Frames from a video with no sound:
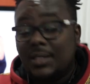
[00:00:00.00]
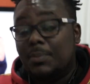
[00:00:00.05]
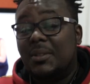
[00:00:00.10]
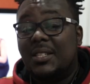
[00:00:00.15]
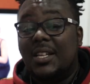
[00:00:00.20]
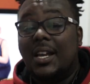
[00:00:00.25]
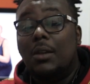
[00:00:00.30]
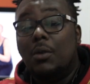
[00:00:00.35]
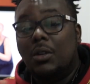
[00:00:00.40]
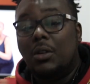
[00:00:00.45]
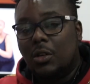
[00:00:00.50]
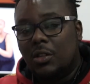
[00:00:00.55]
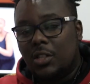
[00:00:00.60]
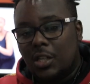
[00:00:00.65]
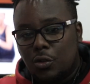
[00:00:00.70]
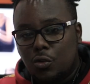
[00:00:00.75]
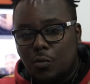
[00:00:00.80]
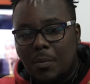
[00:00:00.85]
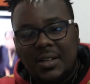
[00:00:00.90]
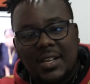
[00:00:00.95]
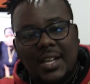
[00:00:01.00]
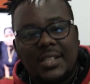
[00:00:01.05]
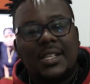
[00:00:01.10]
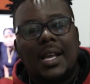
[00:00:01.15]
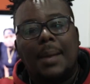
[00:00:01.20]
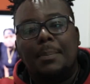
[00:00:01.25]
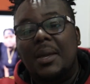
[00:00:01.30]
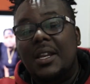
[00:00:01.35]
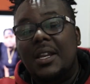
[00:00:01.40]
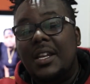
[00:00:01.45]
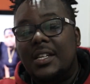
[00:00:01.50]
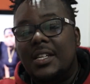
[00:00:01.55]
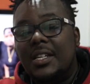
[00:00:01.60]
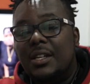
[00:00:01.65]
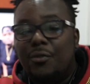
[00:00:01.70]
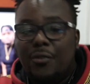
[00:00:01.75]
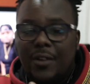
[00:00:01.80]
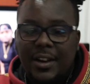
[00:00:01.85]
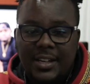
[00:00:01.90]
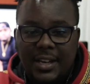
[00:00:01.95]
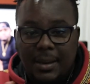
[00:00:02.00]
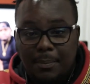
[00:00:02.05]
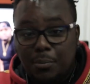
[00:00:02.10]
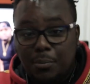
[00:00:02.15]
basically what I wanted to do, but just I made it different. I